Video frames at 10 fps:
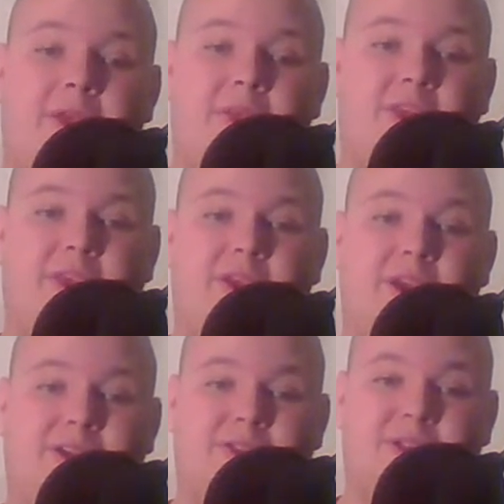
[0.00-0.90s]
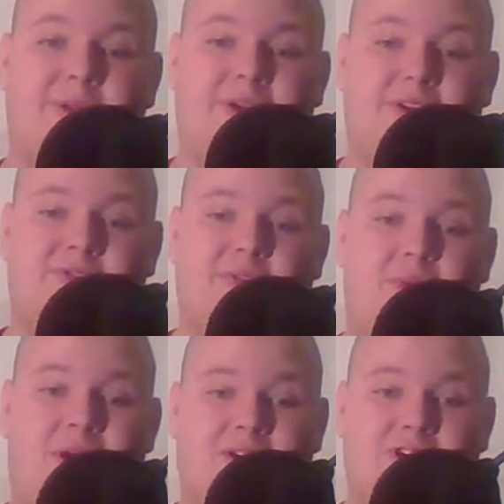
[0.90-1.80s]
Thank you guys so much for
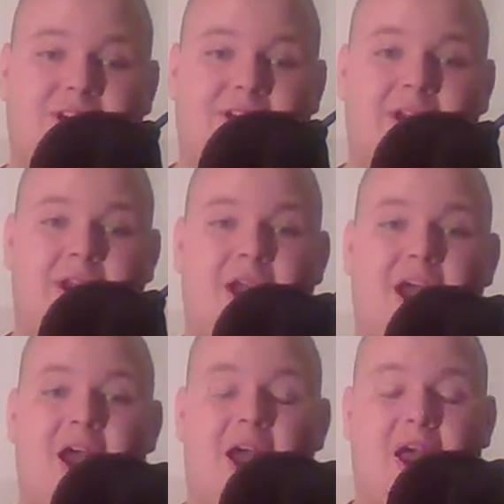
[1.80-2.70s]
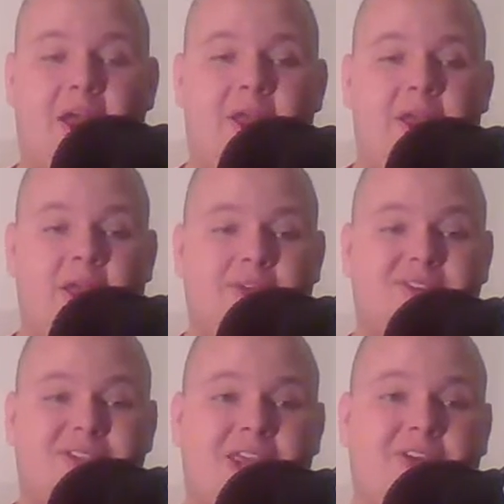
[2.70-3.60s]
watching.
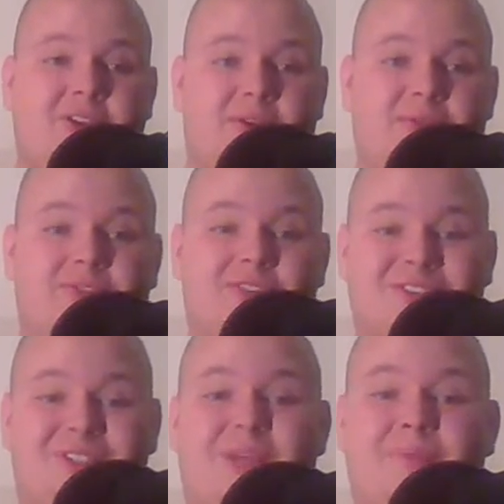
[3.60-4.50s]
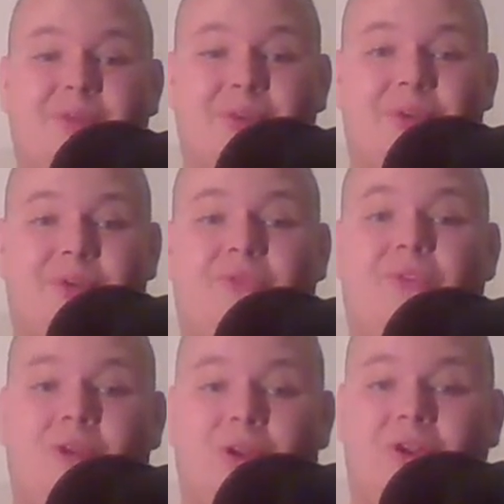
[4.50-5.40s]
Stay tuned for December
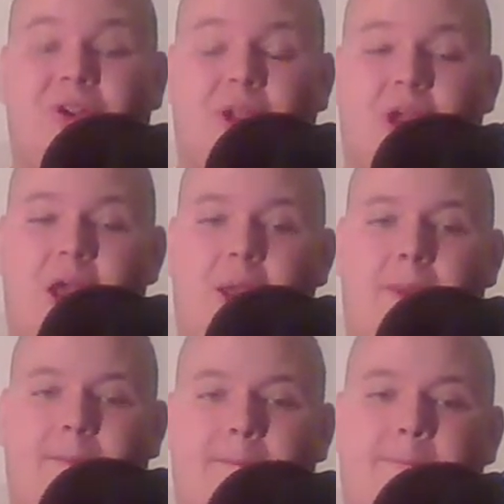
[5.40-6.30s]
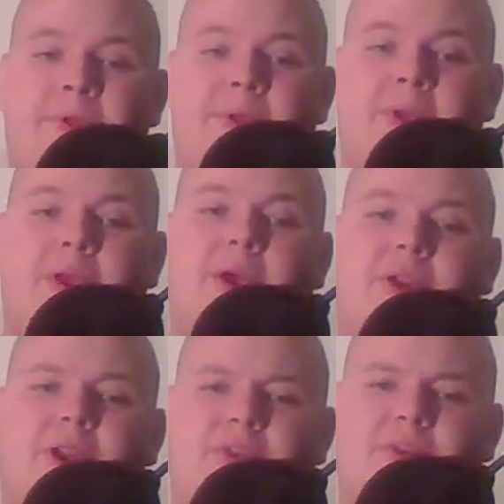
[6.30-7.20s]
for
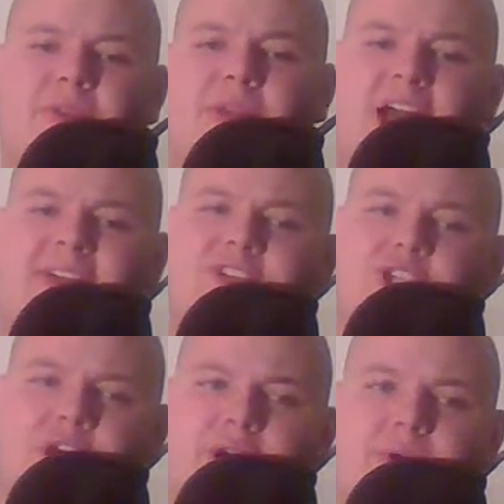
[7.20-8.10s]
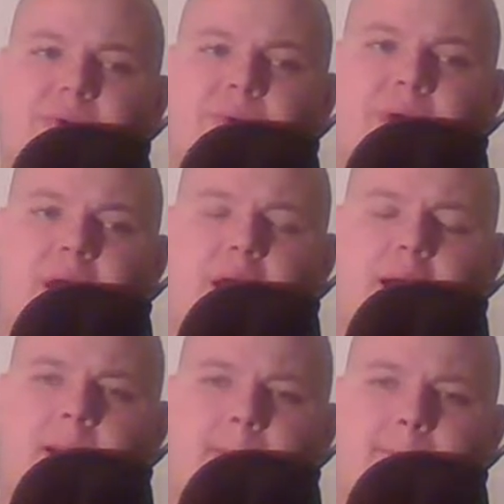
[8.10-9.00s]
another live show.
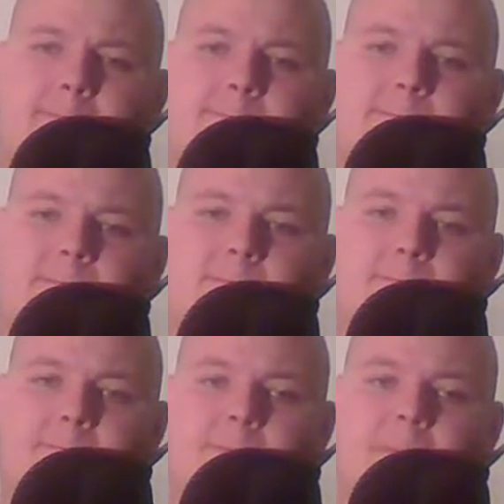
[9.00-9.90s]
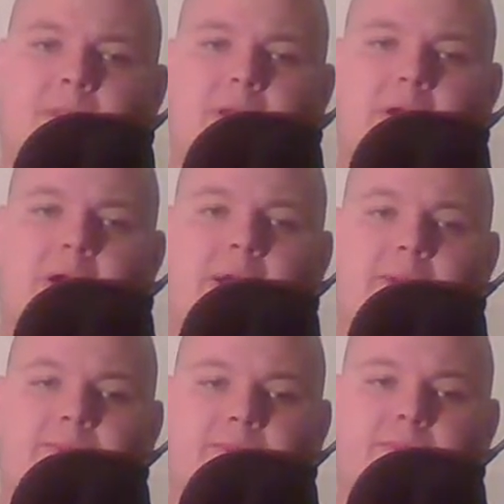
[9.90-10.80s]
I'm
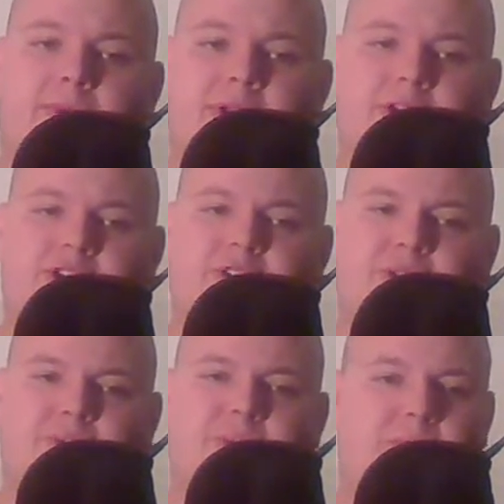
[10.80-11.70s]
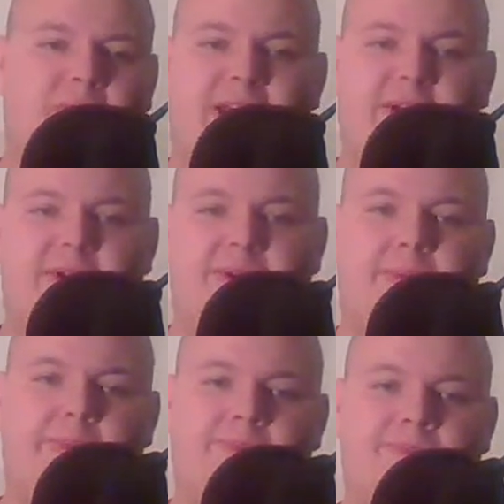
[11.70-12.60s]
going to just do a
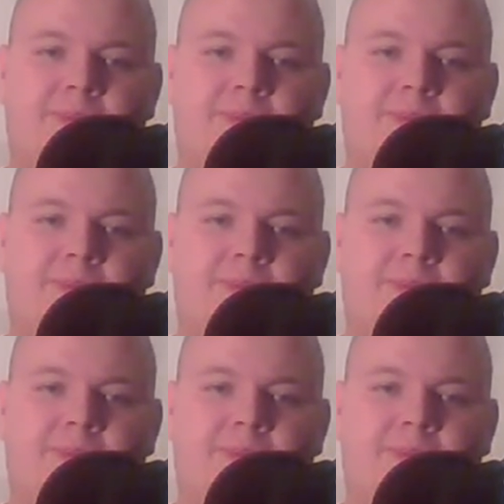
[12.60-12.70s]
random